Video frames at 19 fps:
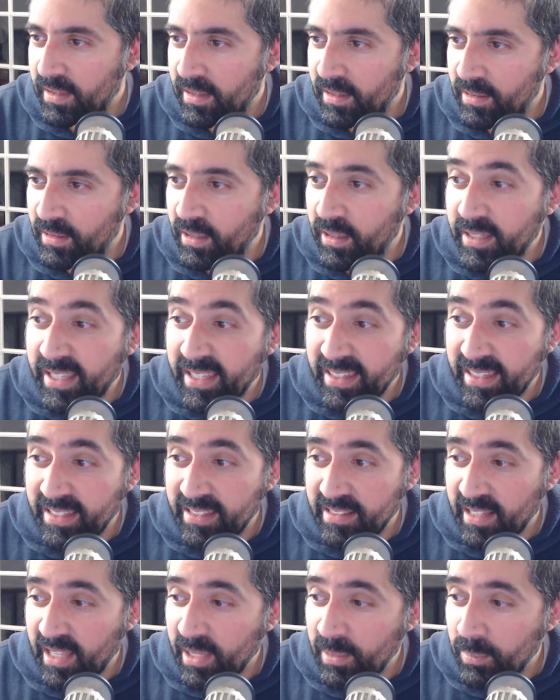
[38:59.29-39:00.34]
Lucky these
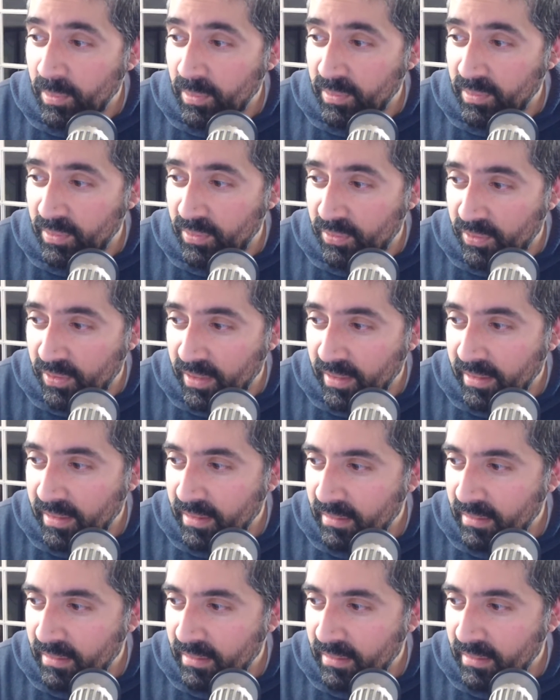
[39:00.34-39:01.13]
labels are free.